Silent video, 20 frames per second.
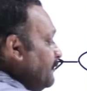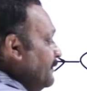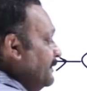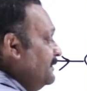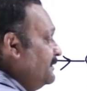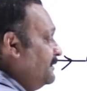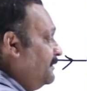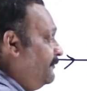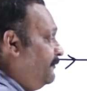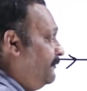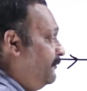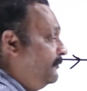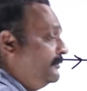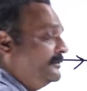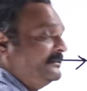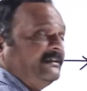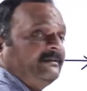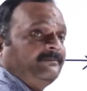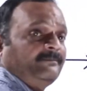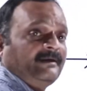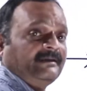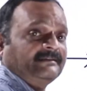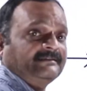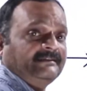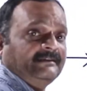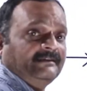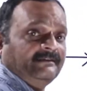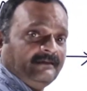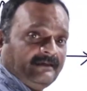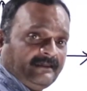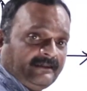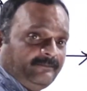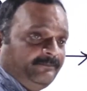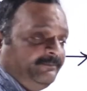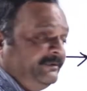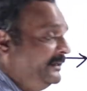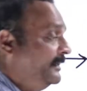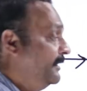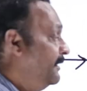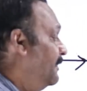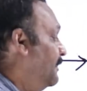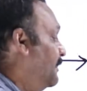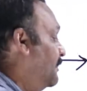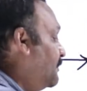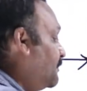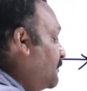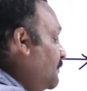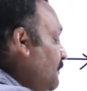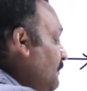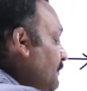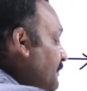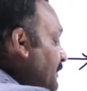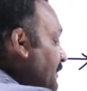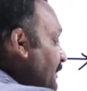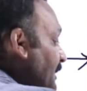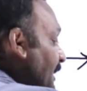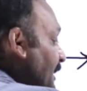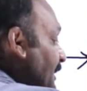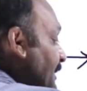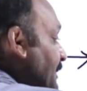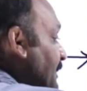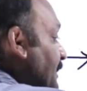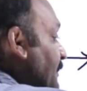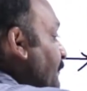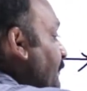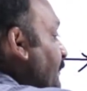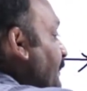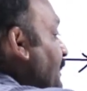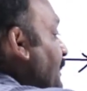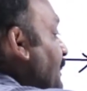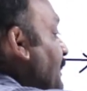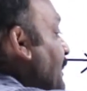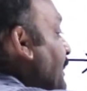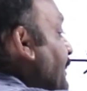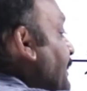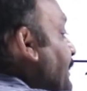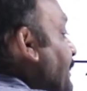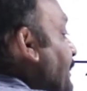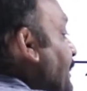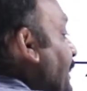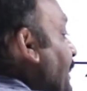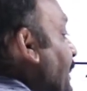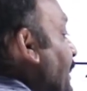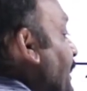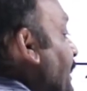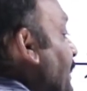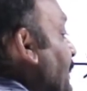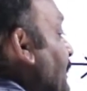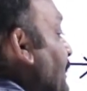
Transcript: lines of force are passing at B. So electric field at A